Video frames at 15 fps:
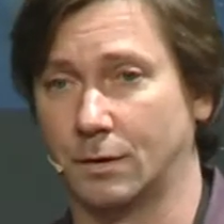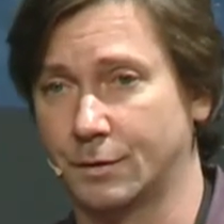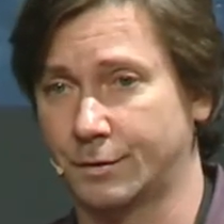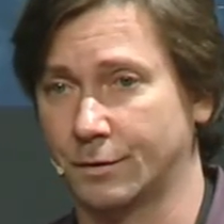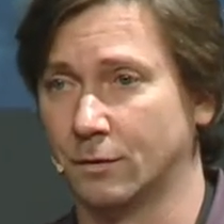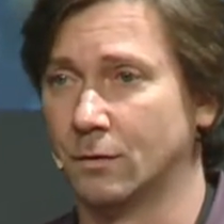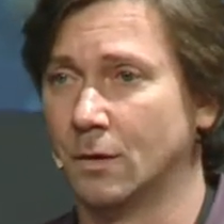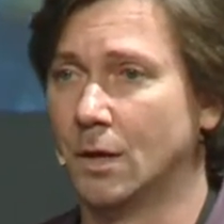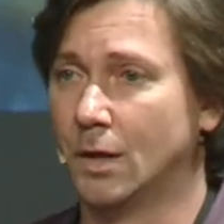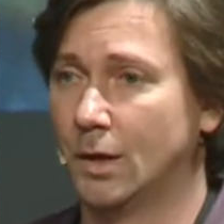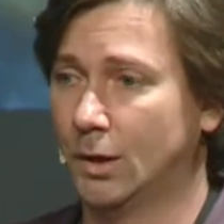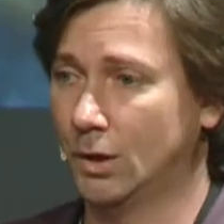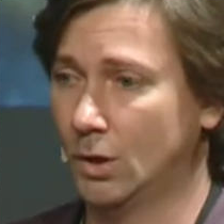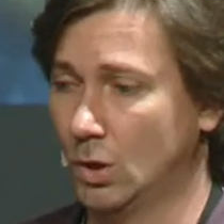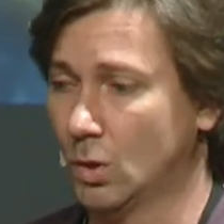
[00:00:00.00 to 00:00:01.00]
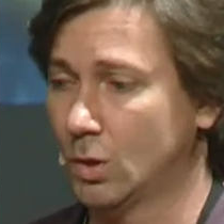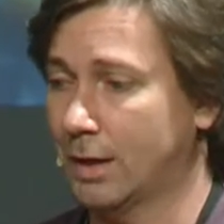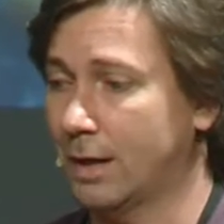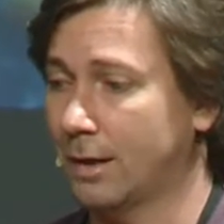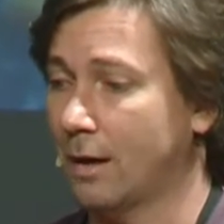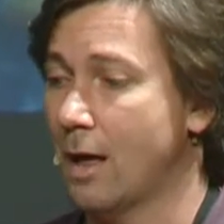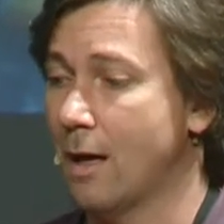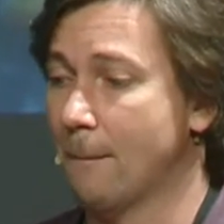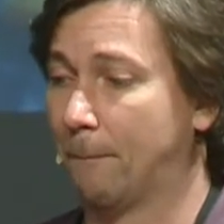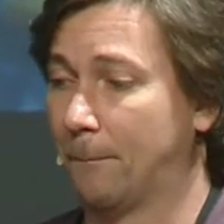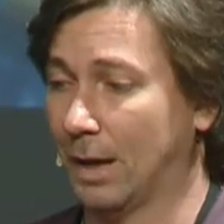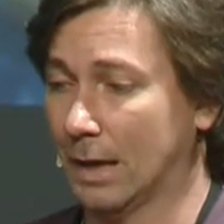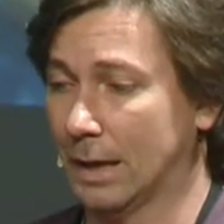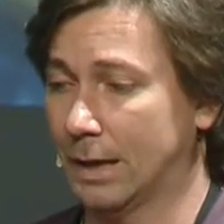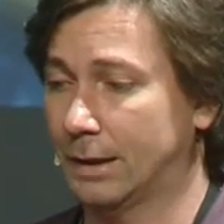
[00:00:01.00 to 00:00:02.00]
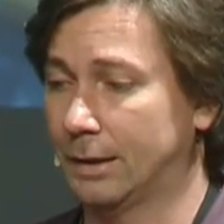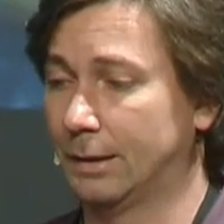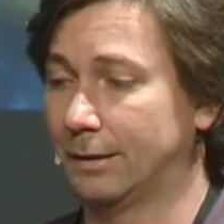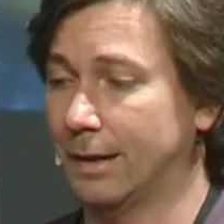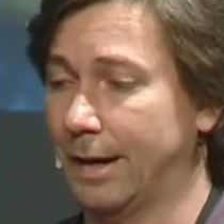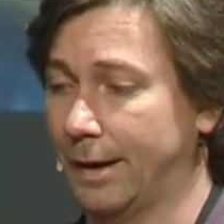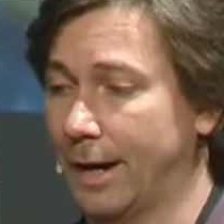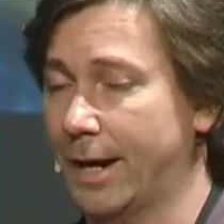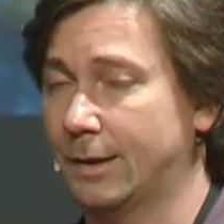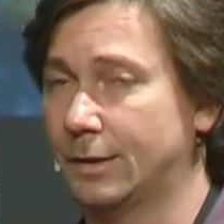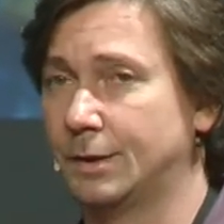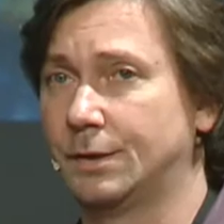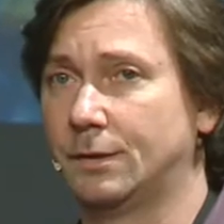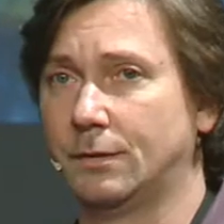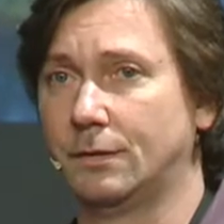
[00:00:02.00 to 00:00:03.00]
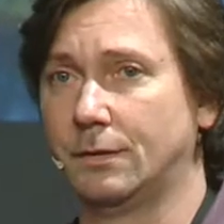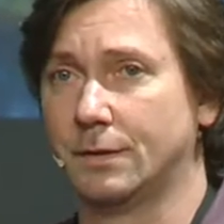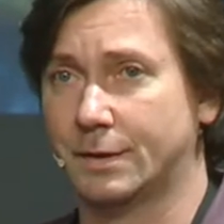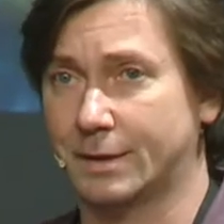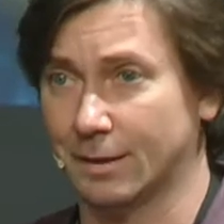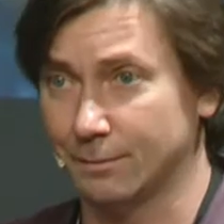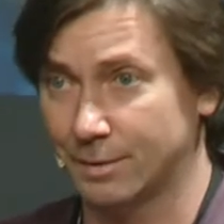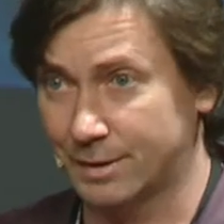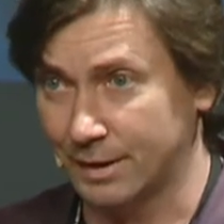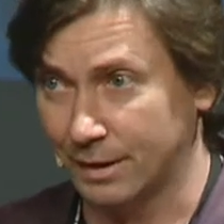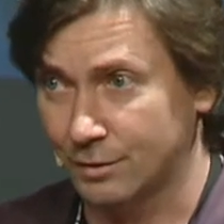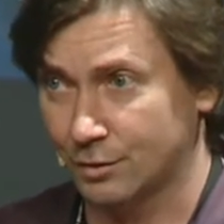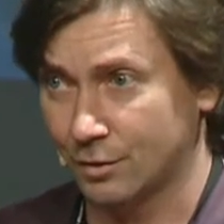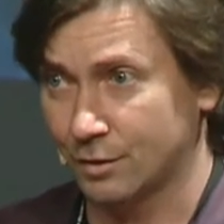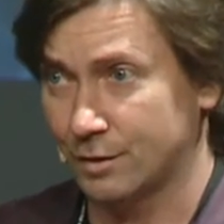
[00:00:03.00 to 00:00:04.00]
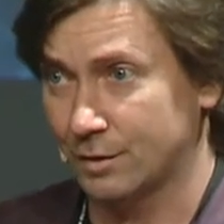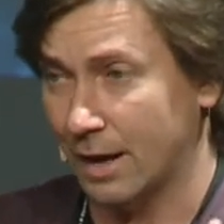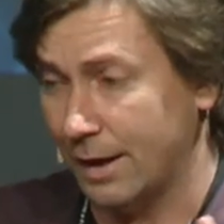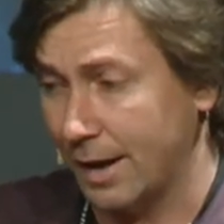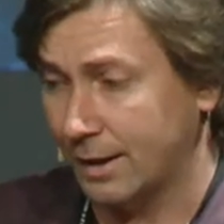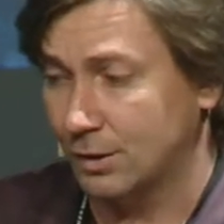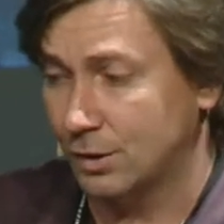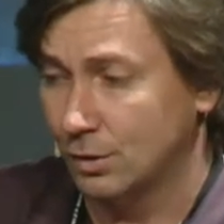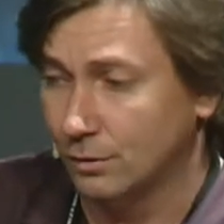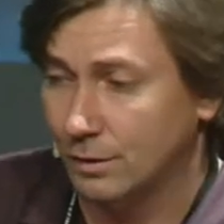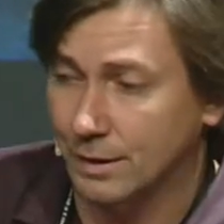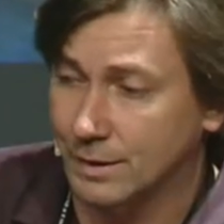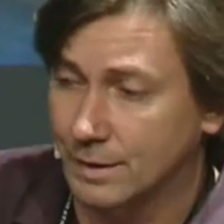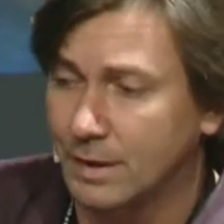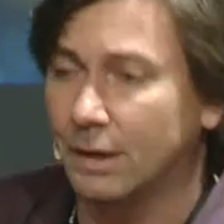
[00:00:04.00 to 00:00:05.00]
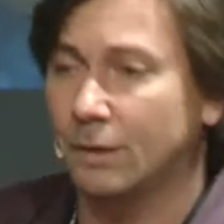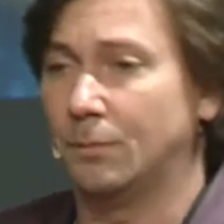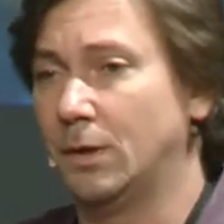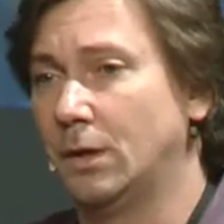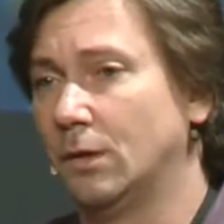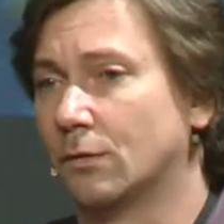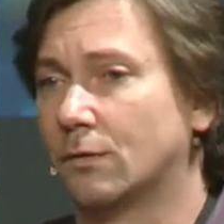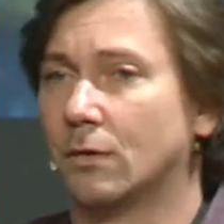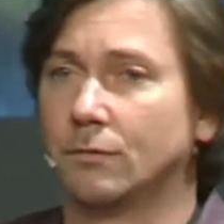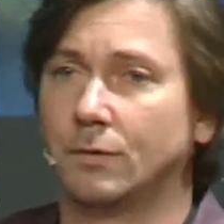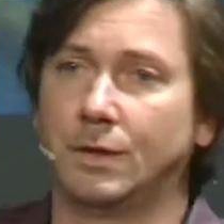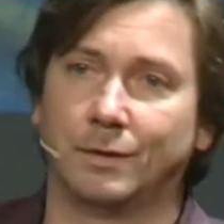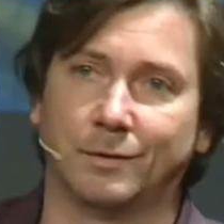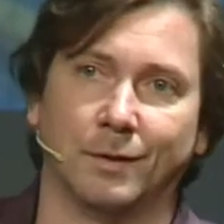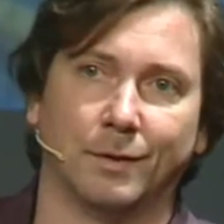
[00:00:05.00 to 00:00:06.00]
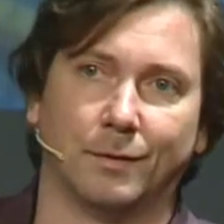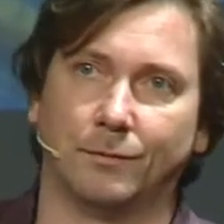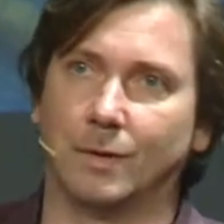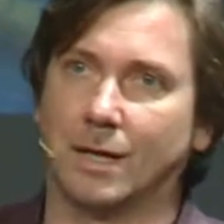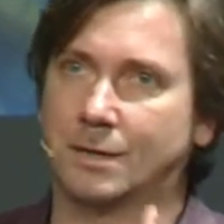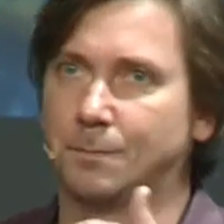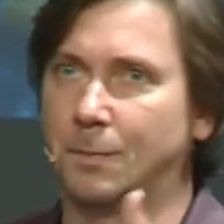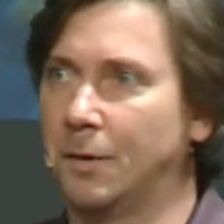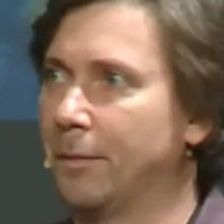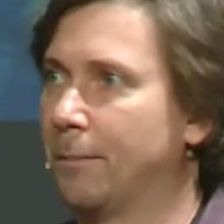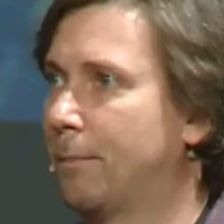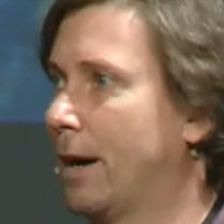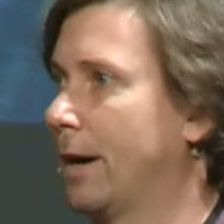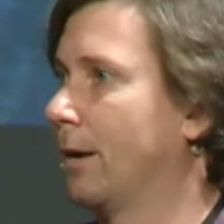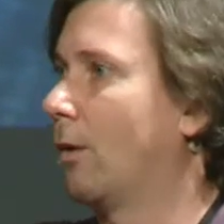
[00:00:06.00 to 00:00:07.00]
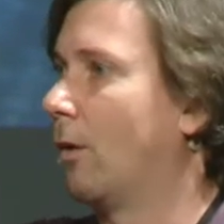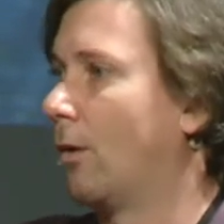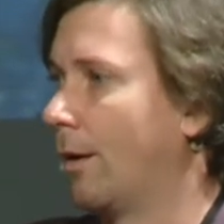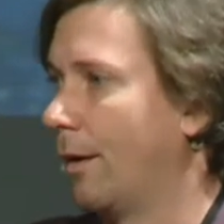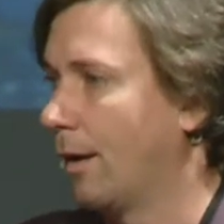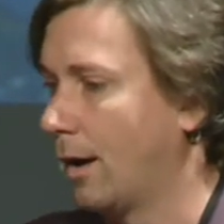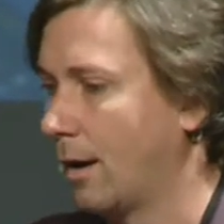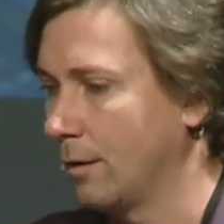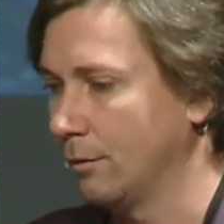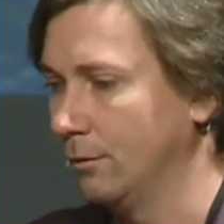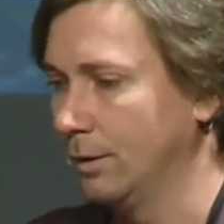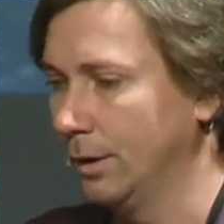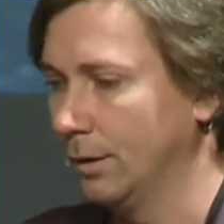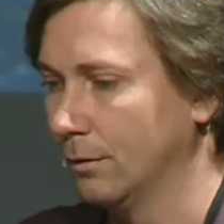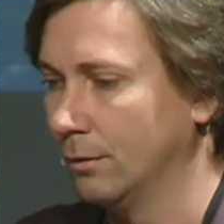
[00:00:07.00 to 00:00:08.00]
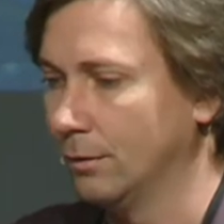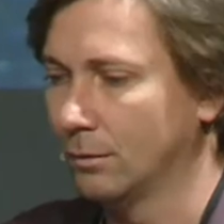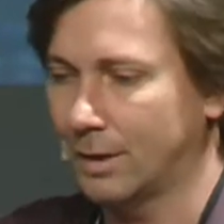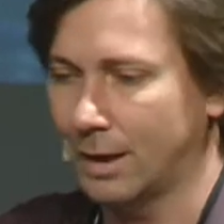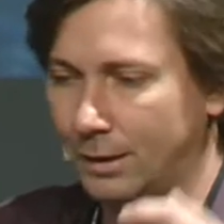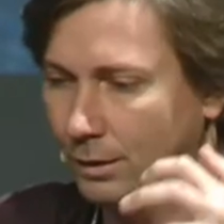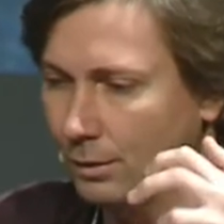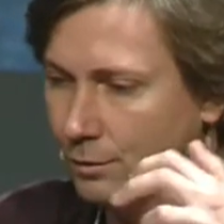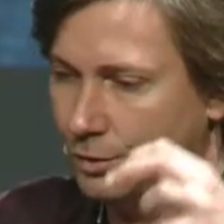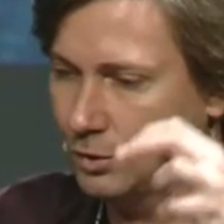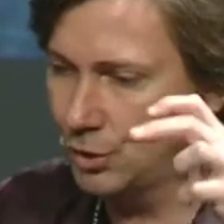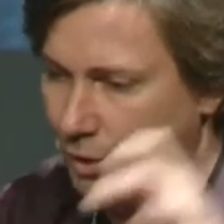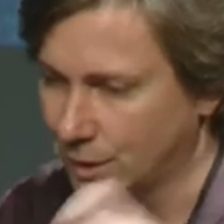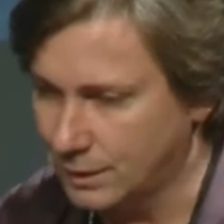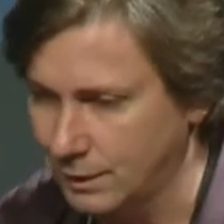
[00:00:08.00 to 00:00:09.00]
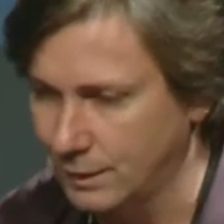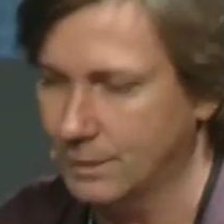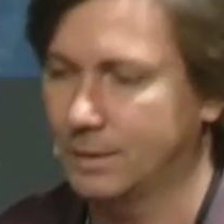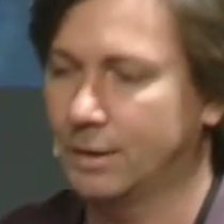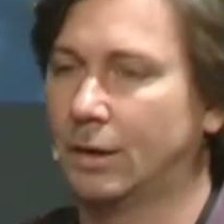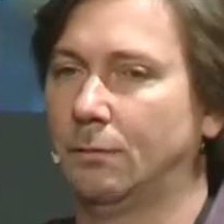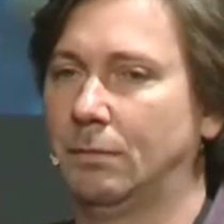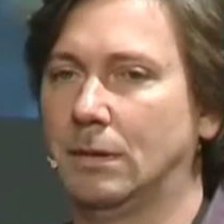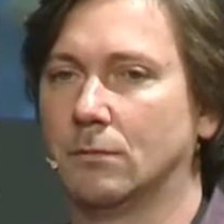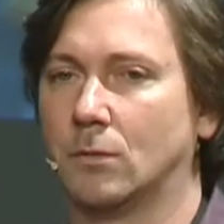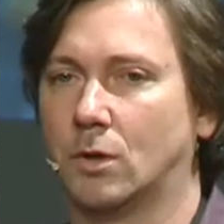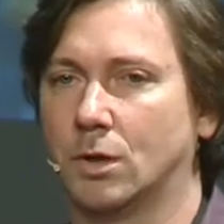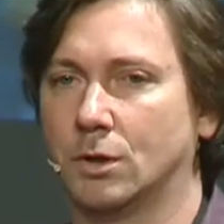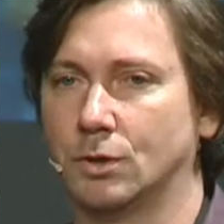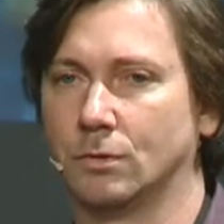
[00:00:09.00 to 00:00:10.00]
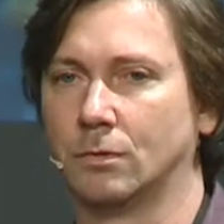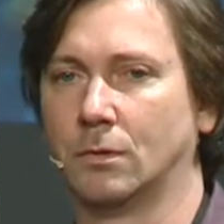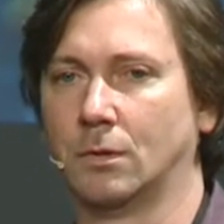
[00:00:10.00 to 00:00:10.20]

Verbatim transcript: So you can plug direct some sensors direct to the ZigBee. You don't need Raspberry Pi or Arduino. You can use just the ZigBee module.